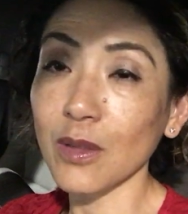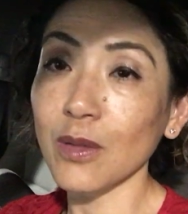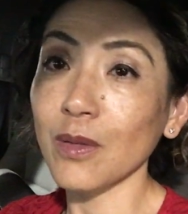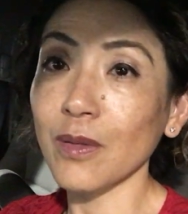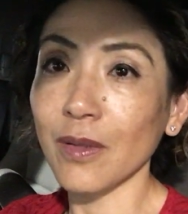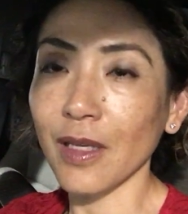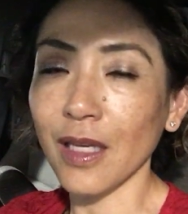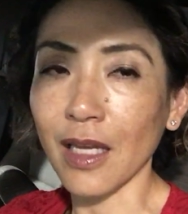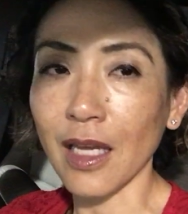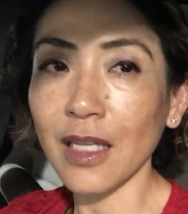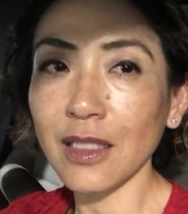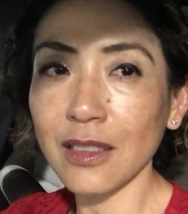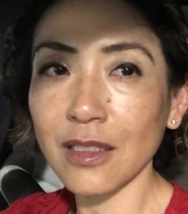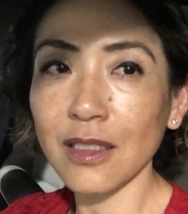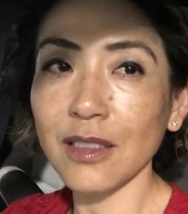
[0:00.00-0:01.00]

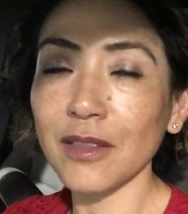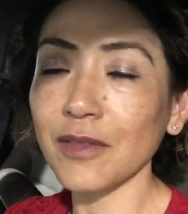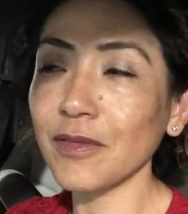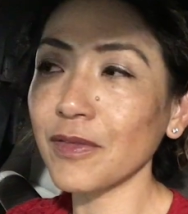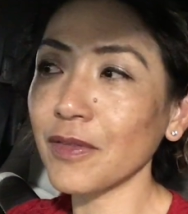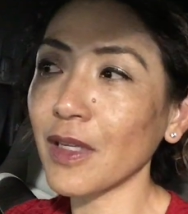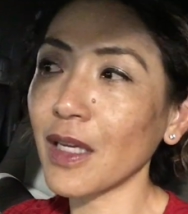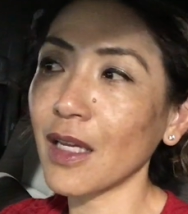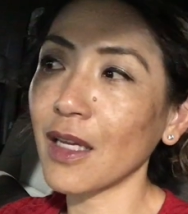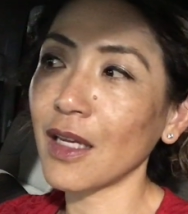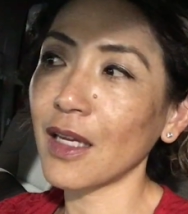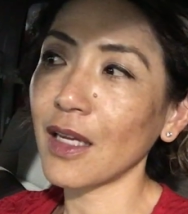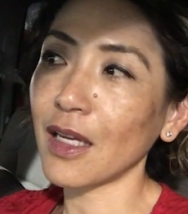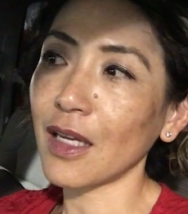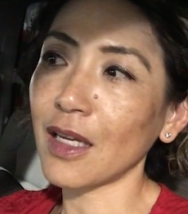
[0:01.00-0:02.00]
creative,
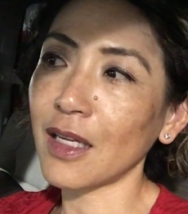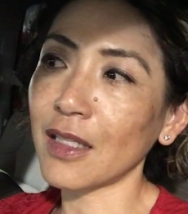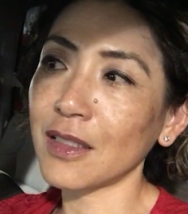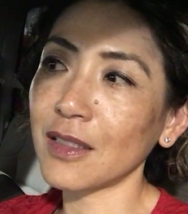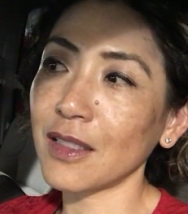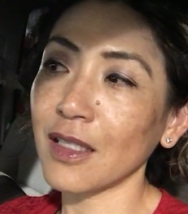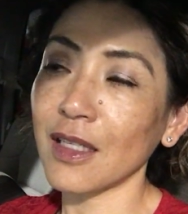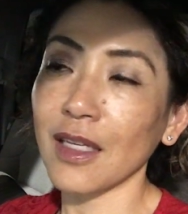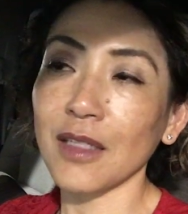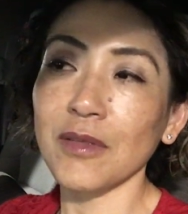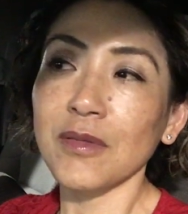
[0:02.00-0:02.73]
and they get